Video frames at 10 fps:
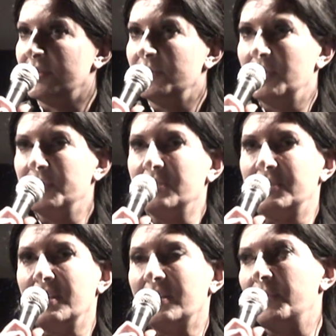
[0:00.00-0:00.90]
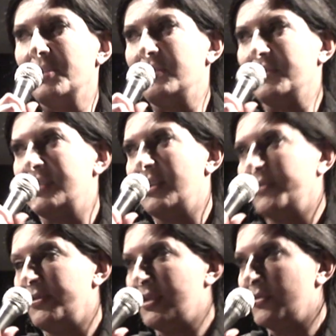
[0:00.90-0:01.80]
The moment you think about yourself
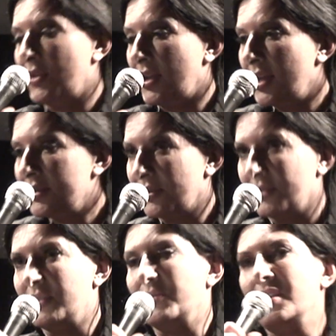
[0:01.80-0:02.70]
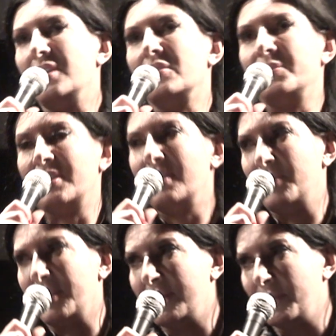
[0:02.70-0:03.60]
in your idol, your ego become
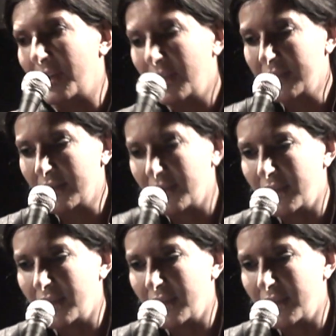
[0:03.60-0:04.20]
like Himalaya,